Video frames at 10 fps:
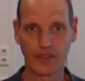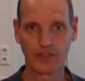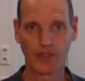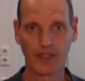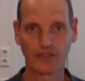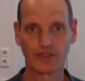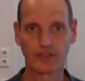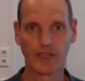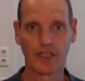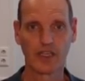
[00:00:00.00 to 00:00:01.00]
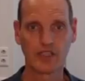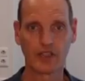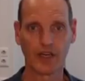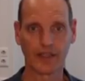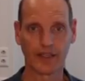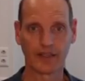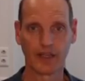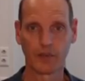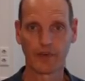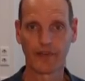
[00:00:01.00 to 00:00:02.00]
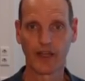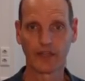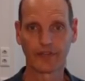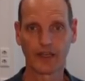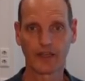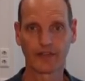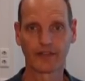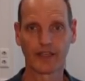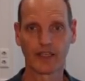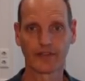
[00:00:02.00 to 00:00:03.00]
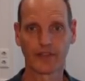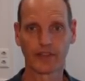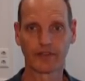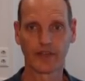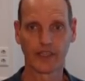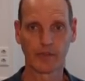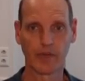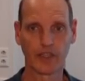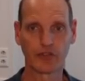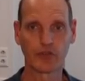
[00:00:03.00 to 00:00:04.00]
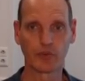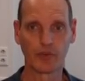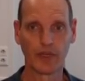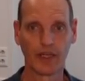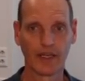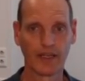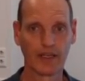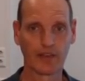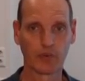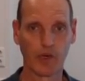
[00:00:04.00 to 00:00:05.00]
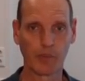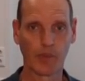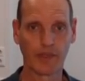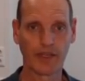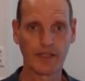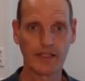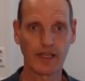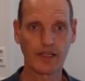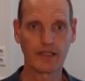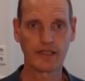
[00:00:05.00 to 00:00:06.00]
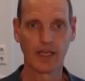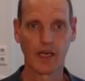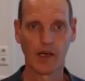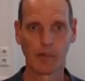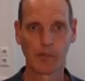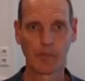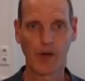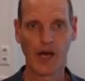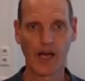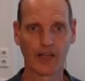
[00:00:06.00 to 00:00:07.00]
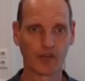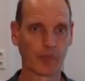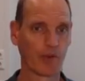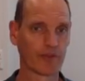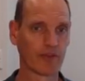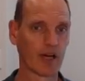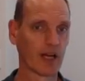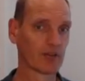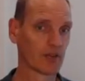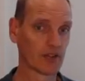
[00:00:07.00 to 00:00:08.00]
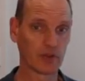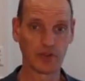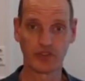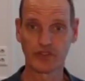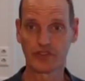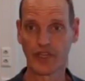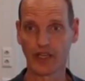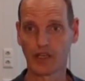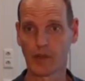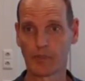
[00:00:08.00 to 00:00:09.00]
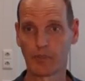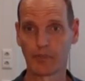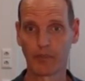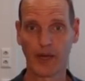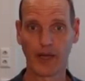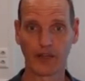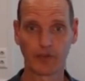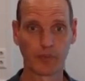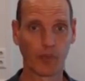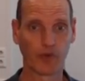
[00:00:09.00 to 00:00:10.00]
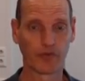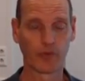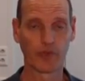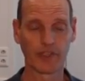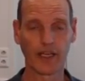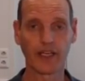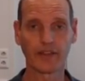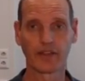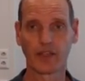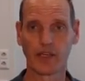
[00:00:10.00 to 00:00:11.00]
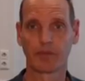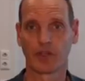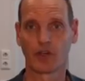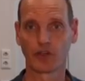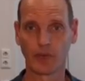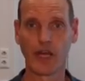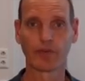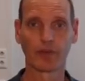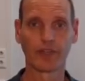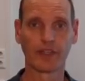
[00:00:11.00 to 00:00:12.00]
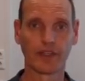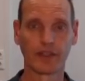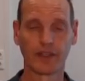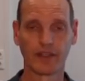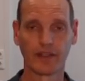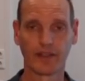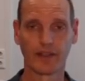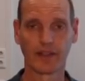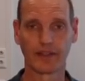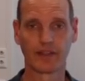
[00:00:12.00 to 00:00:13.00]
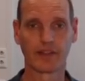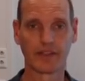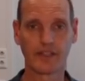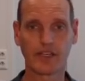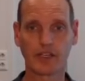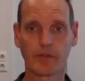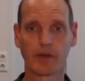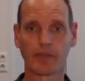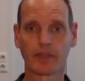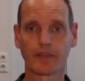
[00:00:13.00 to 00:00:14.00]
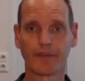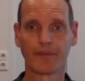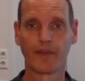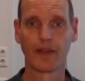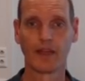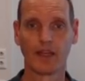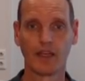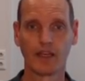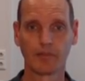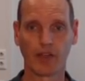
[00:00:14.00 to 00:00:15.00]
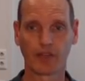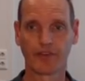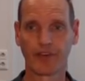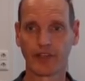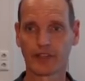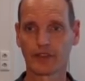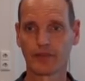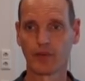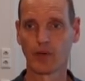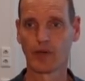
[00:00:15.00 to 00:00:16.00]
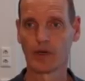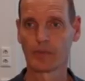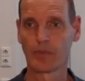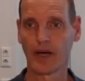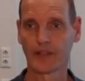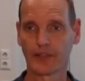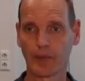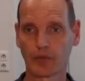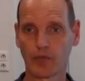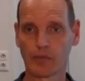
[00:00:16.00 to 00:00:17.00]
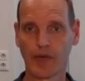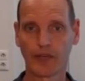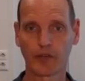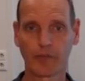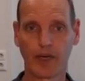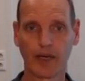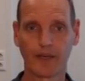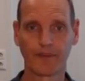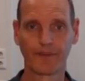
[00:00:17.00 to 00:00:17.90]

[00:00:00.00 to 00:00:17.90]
So let's start with the alpha. Z alpha divided by 2 is 1.96, pi is 0.5, or you could take a pi is 0.48 because we have already done this experiment. Makes very little for pi times 1 minus pi.